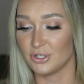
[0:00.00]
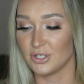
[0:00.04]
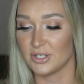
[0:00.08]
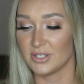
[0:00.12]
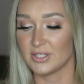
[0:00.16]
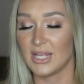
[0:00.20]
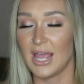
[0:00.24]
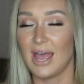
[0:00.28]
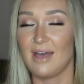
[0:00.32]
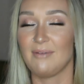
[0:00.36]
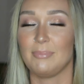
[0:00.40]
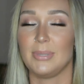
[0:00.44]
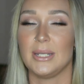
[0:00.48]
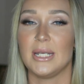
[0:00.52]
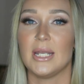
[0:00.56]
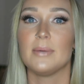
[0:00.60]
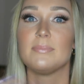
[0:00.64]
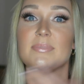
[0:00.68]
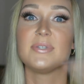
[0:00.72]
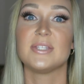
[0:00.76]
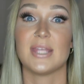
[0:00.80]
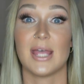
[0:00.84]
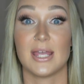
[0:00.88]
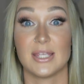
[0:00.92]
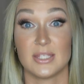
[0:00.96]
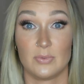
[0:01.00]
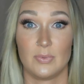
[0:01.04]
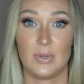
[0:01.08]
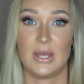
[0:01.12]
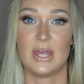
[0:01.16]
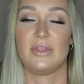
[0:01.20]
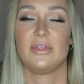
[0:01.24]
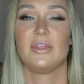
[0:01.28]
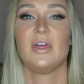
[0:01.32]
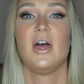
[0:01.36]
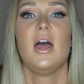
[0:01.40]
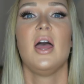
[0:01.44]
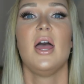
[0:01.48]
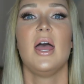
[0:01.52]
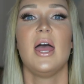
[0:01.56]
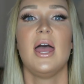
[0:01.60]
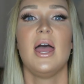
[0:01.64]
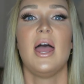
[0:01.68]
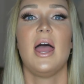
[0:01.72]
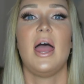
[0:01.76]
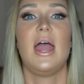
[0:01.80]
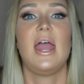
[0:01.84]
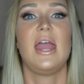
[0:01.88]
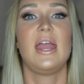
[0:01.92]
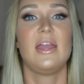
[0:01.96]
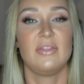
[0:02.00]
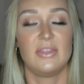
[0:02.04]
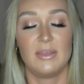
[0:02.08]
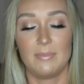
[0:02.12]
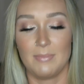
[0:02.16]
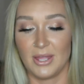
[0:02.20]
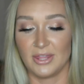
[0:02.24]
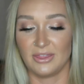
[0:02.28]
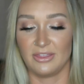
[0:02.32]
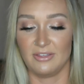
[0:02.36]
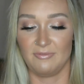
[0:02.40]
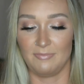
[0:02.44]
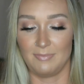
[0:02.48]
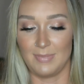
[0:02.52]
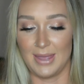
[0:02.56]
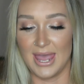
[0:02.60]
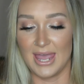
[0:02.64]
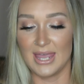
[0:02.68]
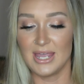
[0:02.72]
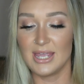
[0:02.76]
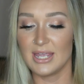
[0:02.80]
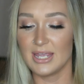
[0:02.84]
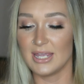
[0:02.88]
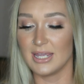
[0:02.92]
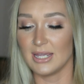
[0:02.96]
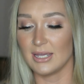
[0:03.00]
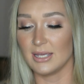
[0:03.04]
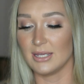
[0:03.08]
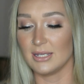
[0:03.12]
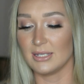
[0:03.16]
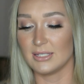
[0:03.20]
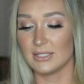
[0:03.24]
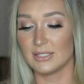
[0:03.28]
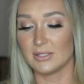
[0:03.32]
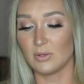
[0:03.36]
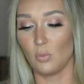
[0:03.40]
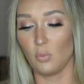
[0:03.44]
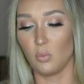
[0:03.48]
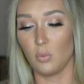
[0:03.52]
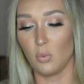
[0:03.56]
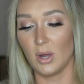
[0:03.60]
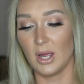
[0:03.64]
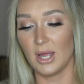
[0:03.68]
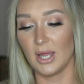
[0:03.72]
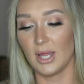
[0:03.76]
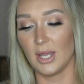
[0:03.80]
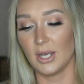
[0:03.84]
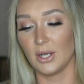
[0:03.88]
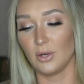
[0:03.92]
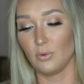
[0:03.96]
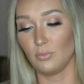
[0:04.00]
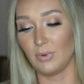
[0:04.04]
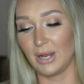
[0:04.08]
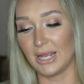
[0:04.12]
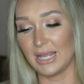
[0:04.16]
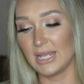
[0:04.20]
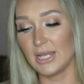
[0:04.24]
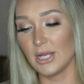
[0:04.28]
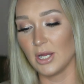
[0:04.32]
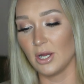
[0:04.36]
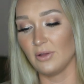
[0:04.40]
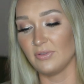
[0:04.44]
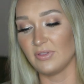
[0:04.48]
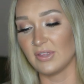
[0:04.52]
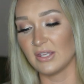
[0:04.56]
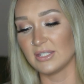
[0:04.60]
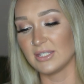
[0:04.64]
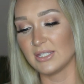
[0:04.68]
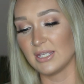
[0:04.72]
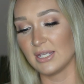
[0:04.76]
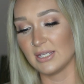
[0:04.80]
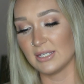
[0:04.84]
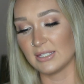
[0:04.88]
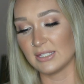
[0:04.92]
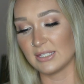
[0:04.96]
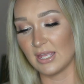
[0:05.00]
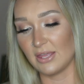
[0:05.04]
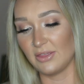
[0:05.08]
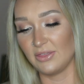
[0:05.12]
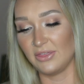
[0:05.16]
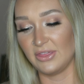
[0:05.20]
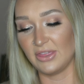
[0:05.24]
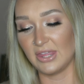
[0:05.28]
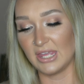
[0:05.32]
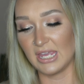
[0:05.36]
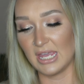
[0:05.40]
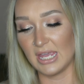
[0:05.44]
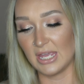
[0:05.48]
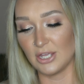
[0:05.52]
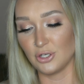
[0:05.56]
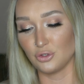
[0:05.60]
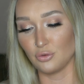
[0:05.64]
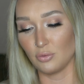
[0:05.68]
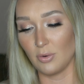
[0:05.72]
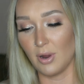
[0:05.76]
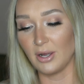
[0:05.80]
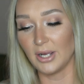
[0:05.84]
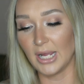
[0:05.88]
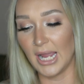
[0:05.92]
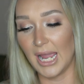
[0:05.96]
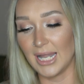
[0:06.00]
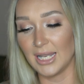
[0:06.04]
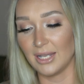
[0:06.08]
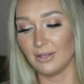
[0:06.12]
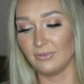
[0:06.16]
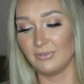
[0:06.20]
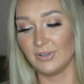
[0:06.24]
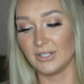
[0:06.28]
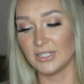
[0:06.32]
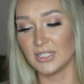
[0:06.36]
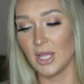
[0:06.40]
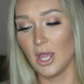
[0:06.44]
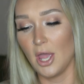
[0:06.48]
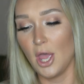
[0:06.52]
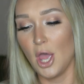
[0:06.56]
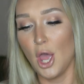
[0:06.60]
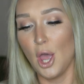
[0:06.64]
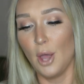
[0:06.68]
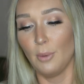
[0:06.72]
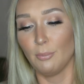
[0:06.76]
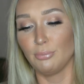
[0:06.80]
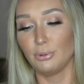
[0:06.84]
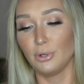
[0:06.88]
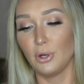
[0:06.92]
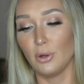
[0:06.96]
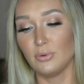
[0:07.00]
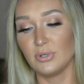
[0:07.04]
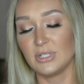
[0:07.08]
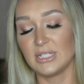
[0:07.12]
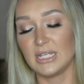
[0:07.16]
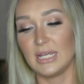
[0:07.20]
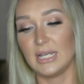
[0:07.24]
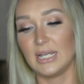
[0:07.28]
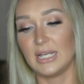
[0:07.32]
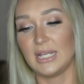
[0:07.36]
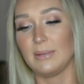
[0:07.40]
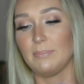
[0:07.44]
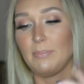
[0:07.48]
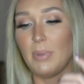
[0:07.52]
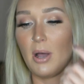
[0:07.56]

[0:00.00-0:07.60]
just have been obsessed with in the month of May is one right here. This is the Drunk Elephant Protini